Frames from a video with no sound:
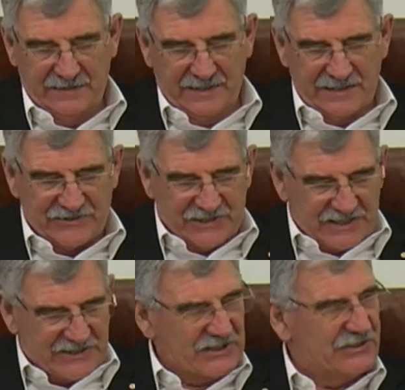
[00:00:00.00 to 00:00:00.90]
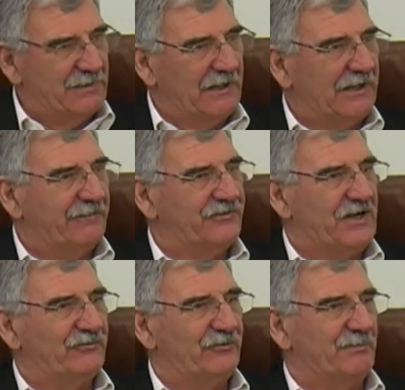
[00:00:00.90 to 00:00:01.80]
is the accessibility of
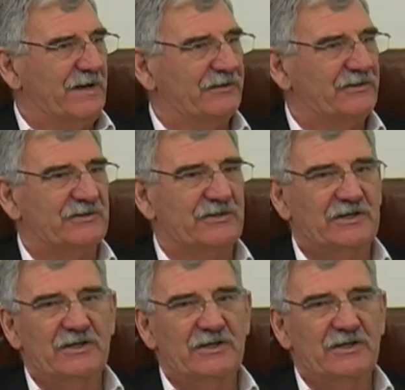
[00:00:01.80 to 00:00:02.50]
essential medicines